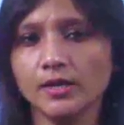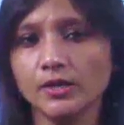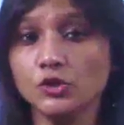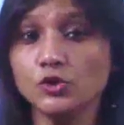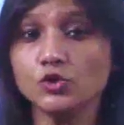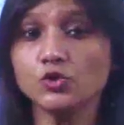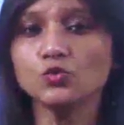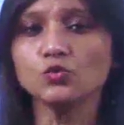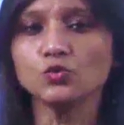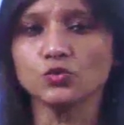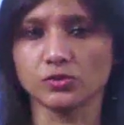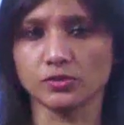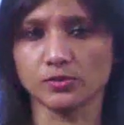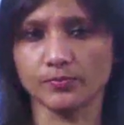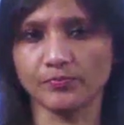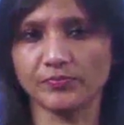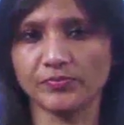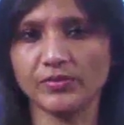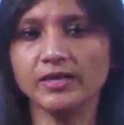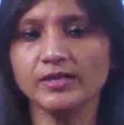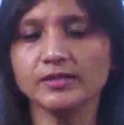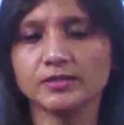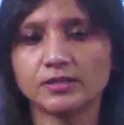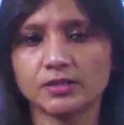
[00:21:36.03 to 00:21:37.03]
use
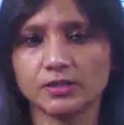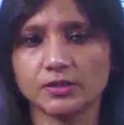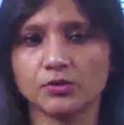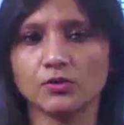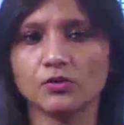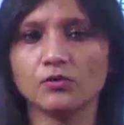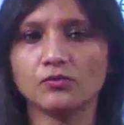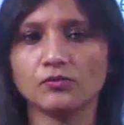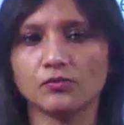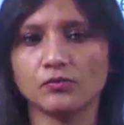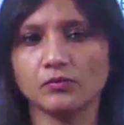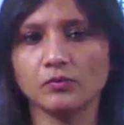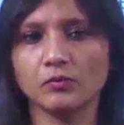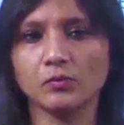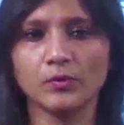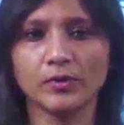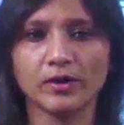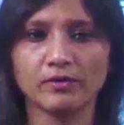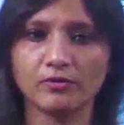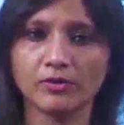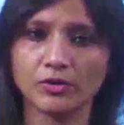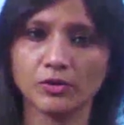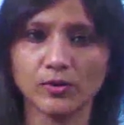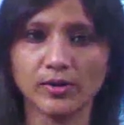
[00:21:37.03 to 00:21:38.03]
instead of
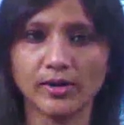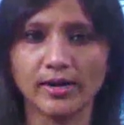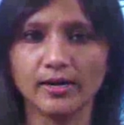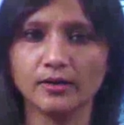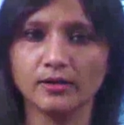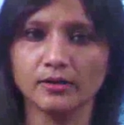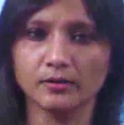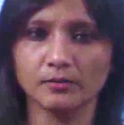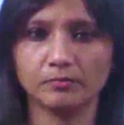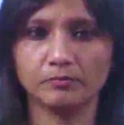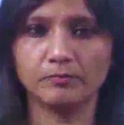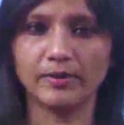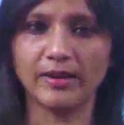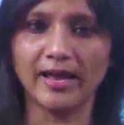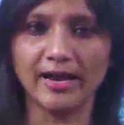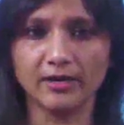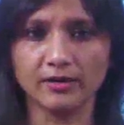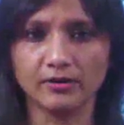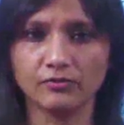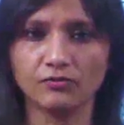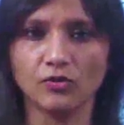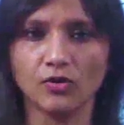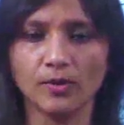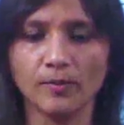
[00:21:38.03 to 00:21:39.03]
whatever you had
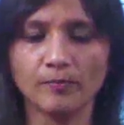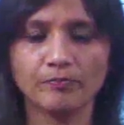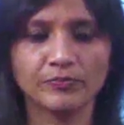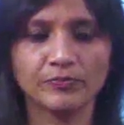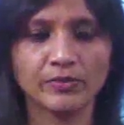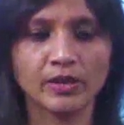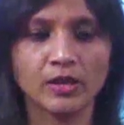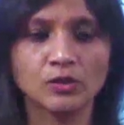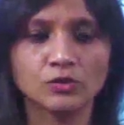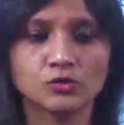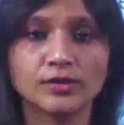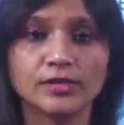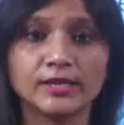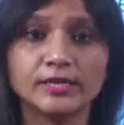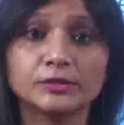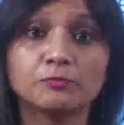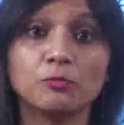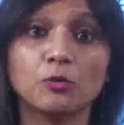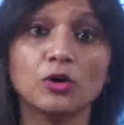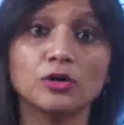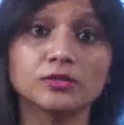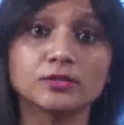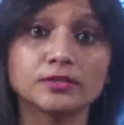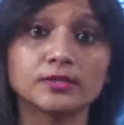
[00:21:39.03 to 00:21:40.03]
planned for. So, these
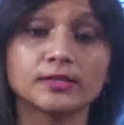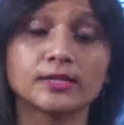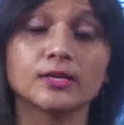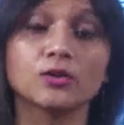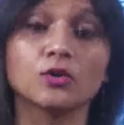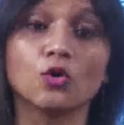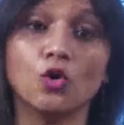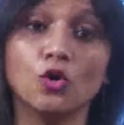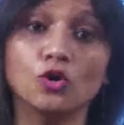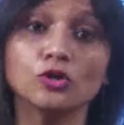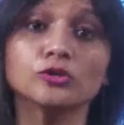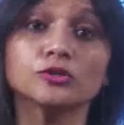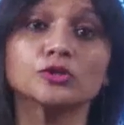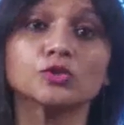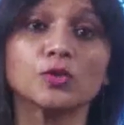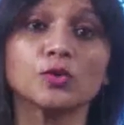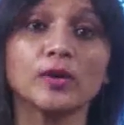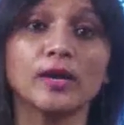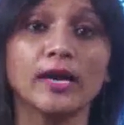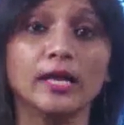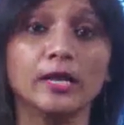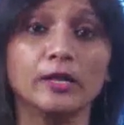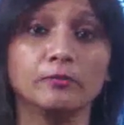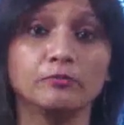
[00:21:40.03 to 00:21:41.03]
pauses can also
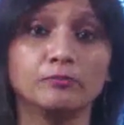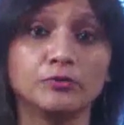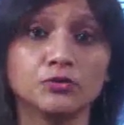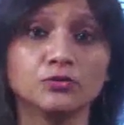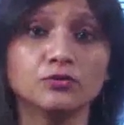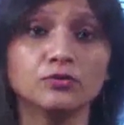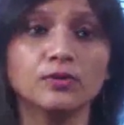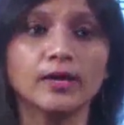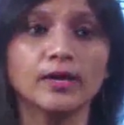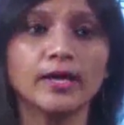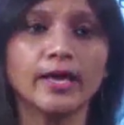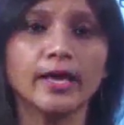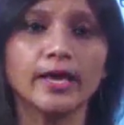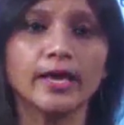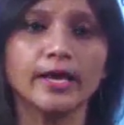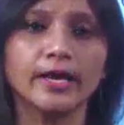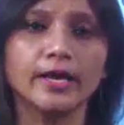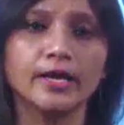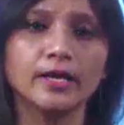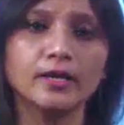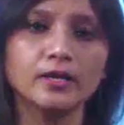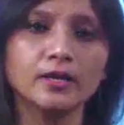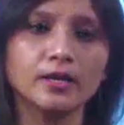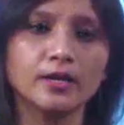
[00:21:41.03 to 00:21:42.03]
help you
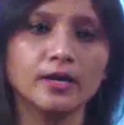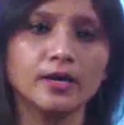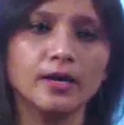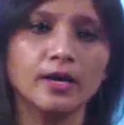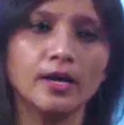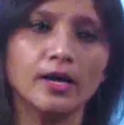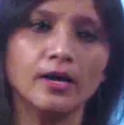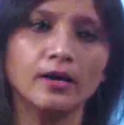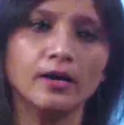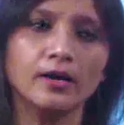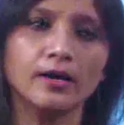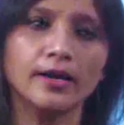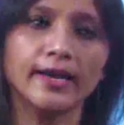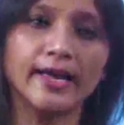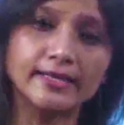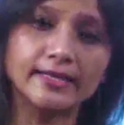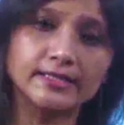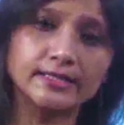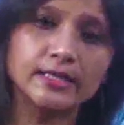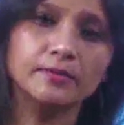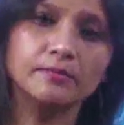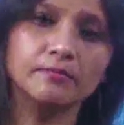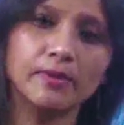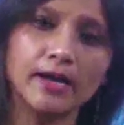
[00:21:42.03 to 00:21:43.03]
in
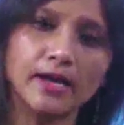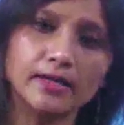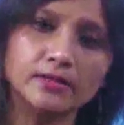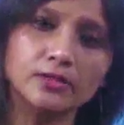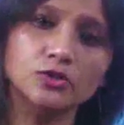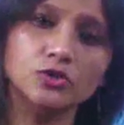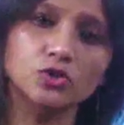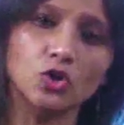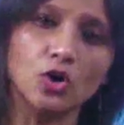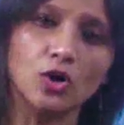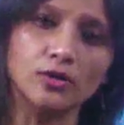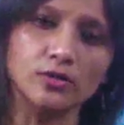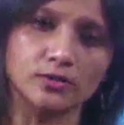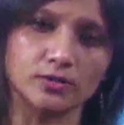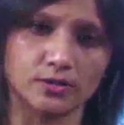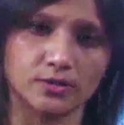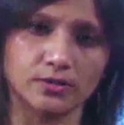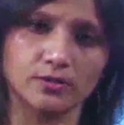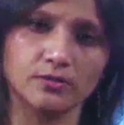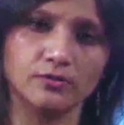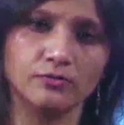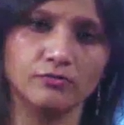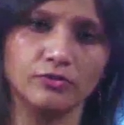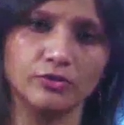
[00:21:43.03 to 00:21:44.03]
getting back the
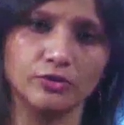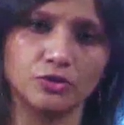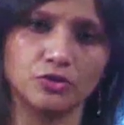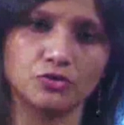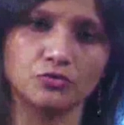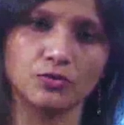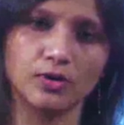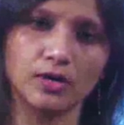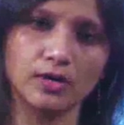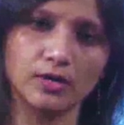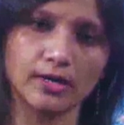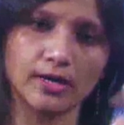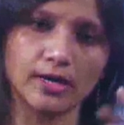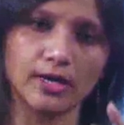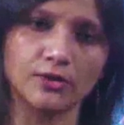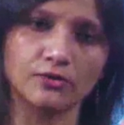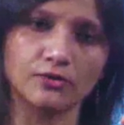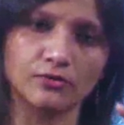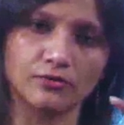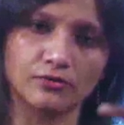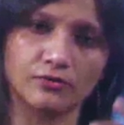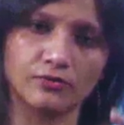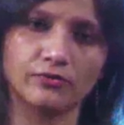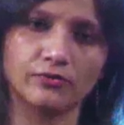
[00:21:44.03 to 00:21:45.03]
thoughts which you are kind
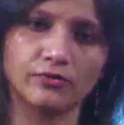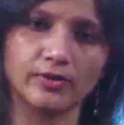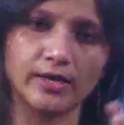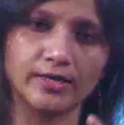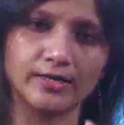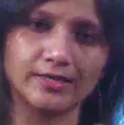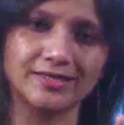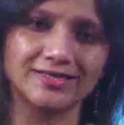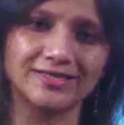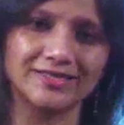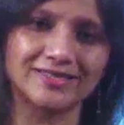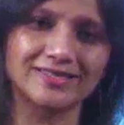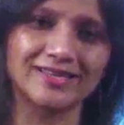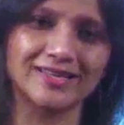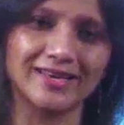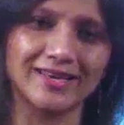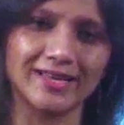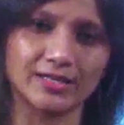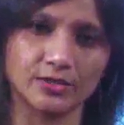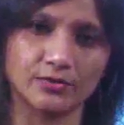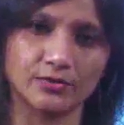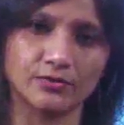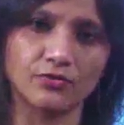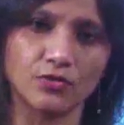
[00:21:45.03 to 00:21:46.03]
of getting
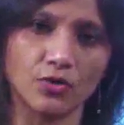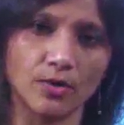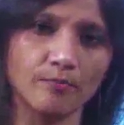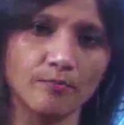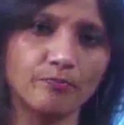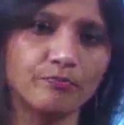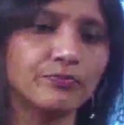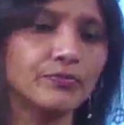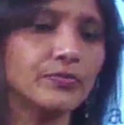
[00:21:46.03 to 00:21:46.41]
disconnected from.